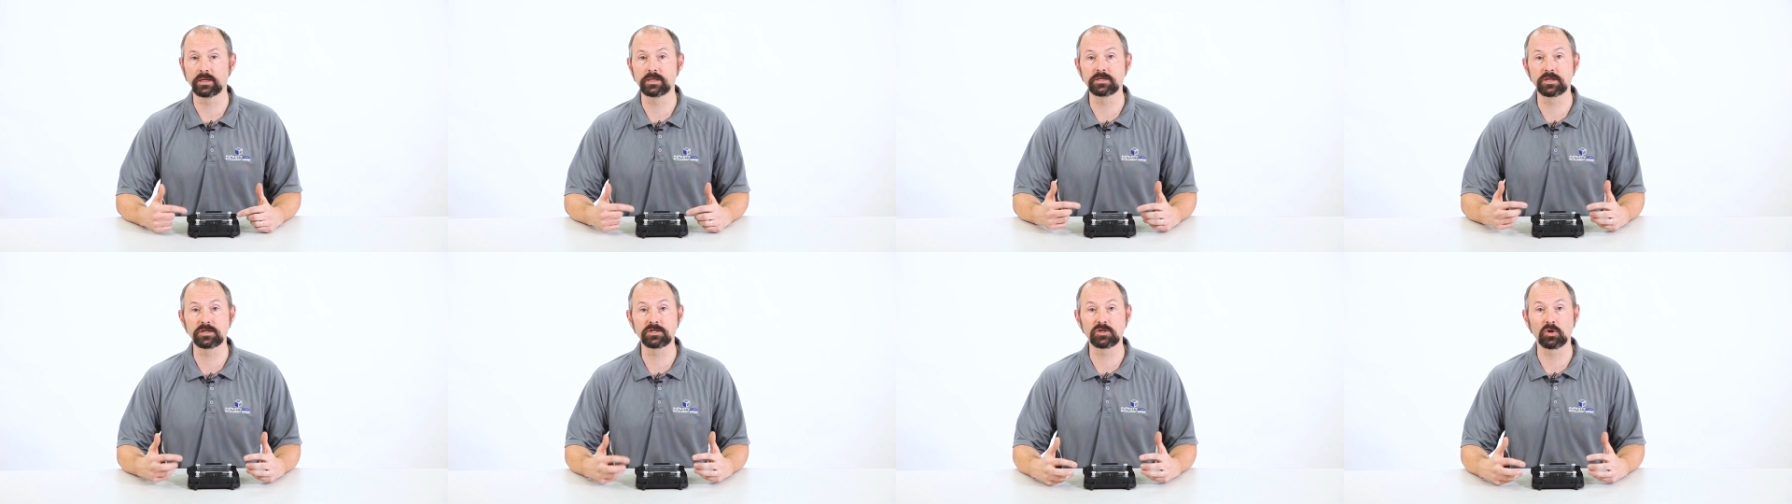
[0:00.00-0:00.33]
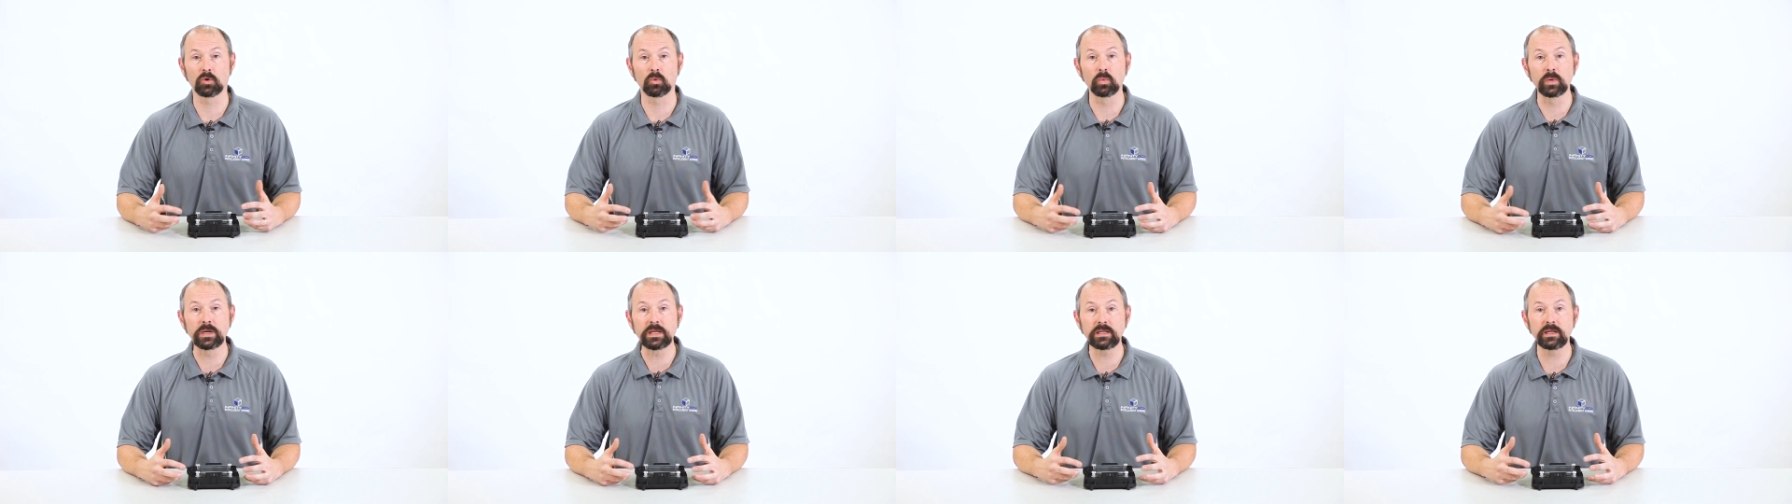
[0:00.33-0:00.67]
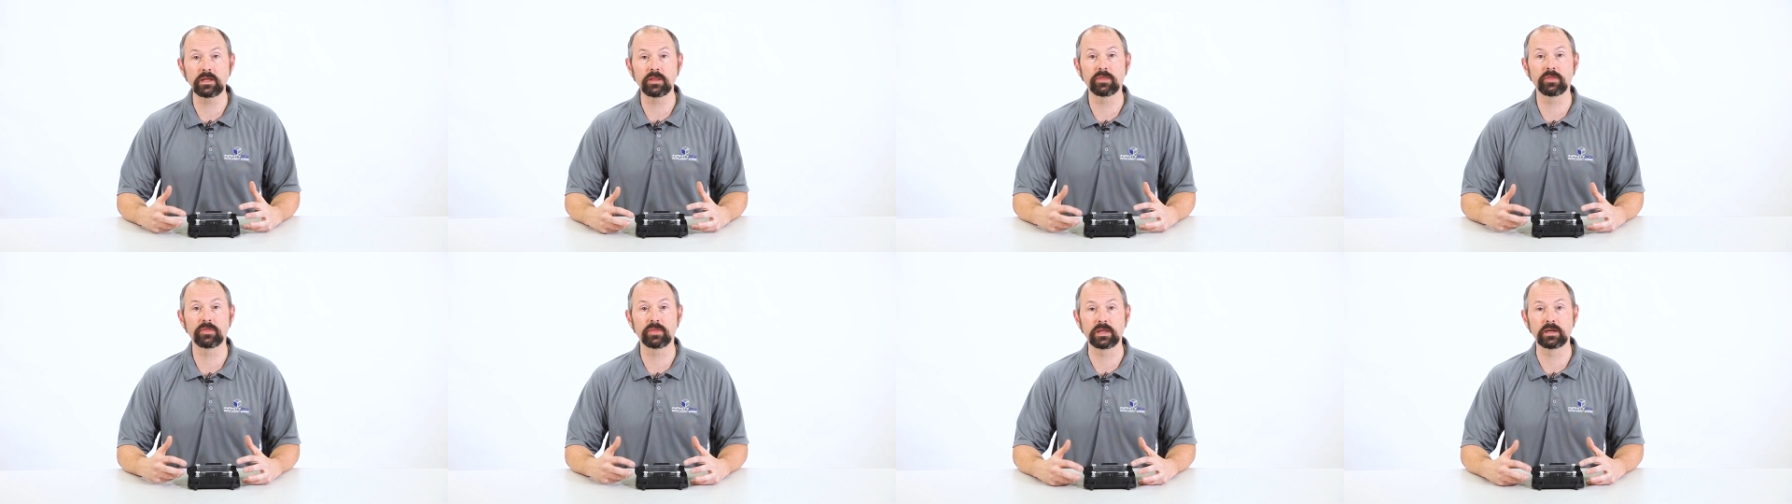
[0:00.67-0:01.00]
is just a really
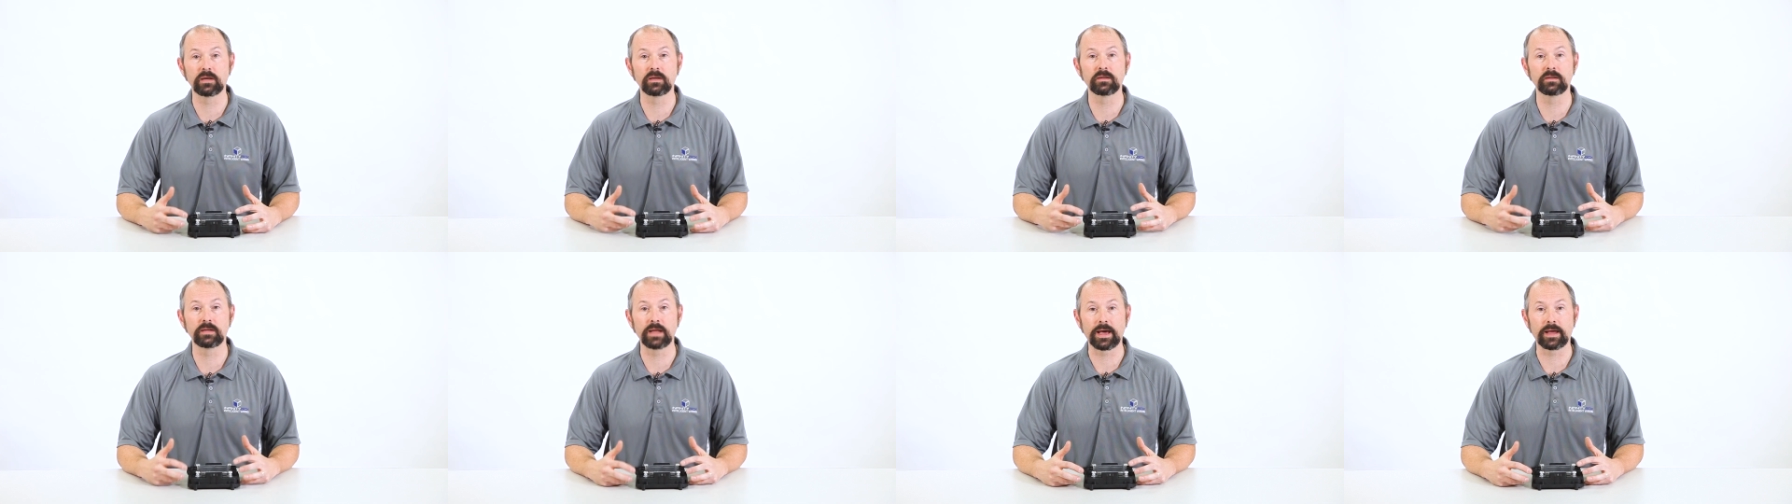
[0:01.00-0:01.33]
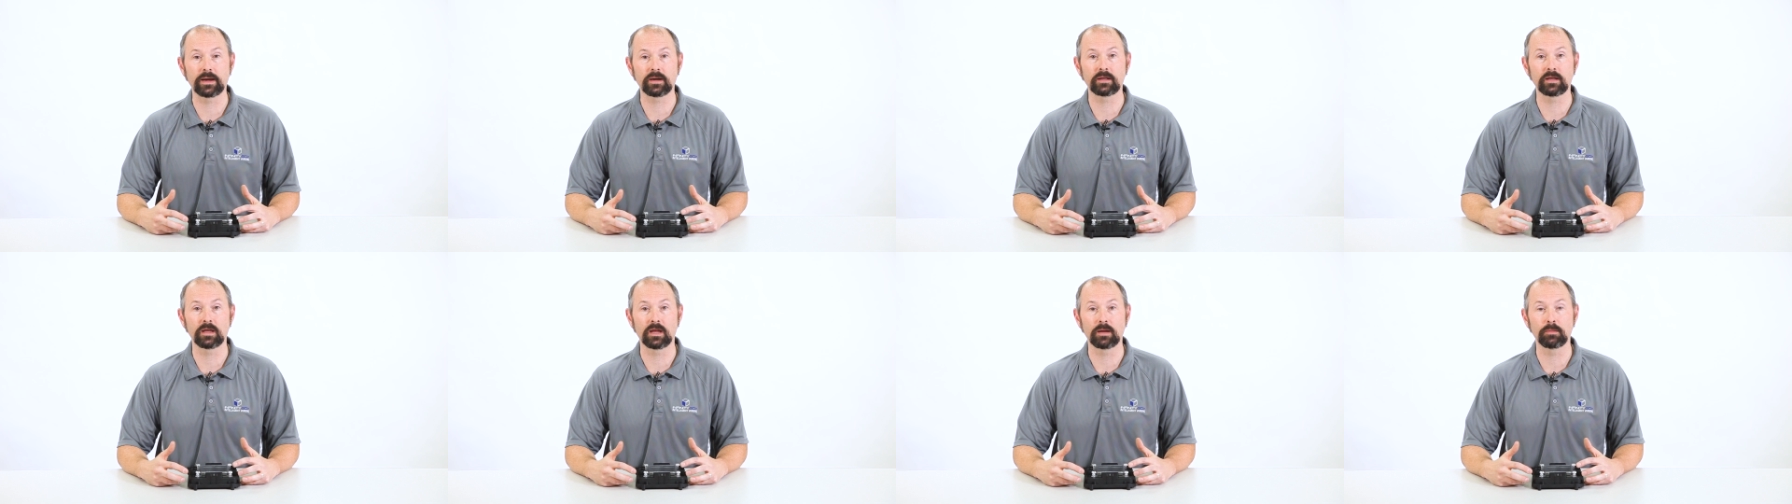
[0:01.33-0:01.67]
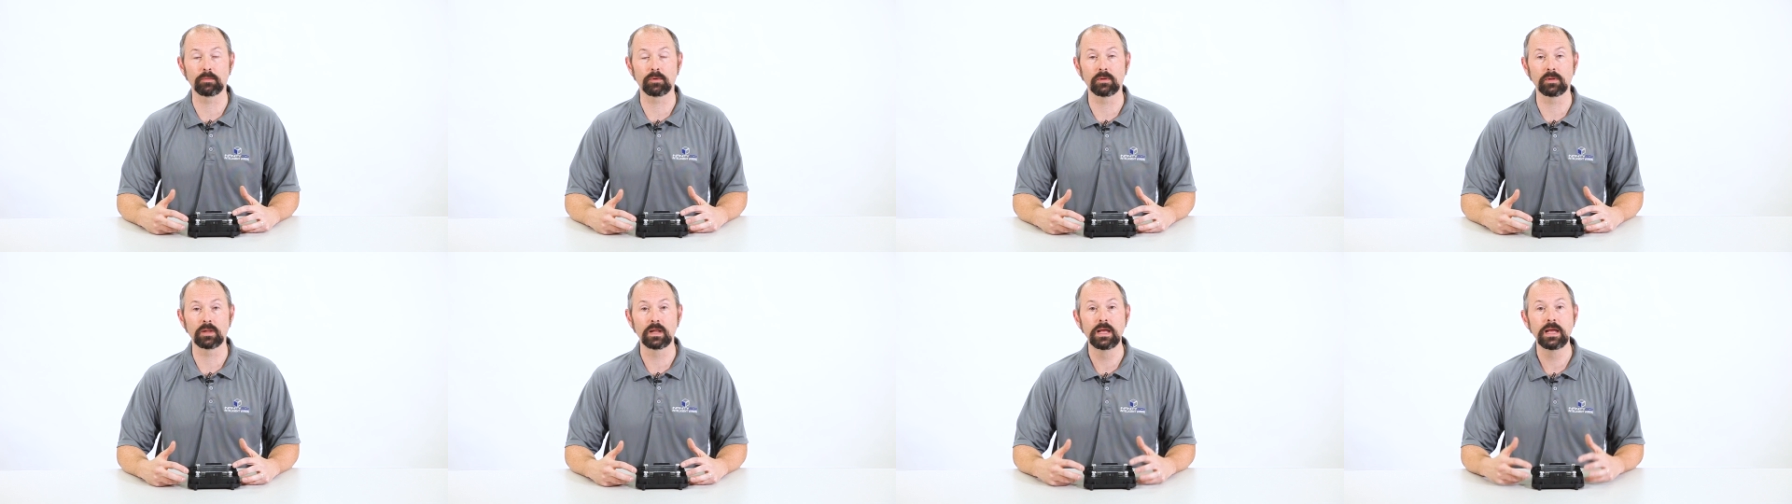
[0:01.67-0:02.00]
thin data
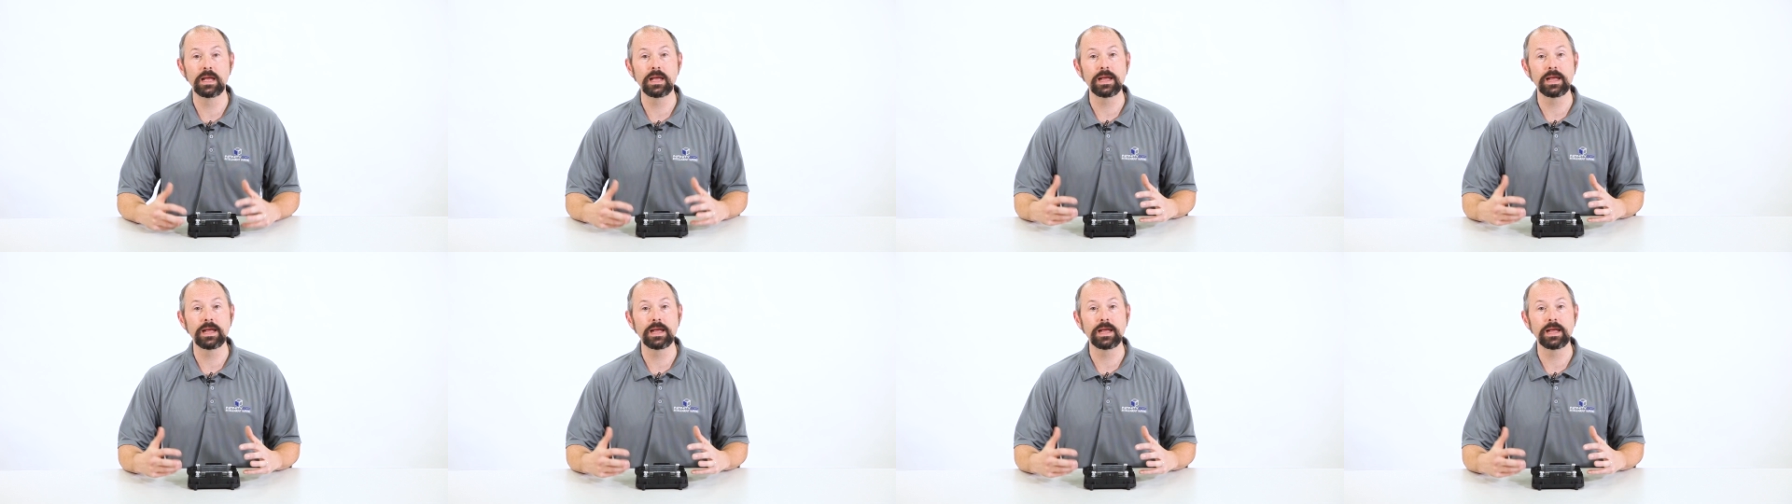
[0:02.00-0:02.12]
cable,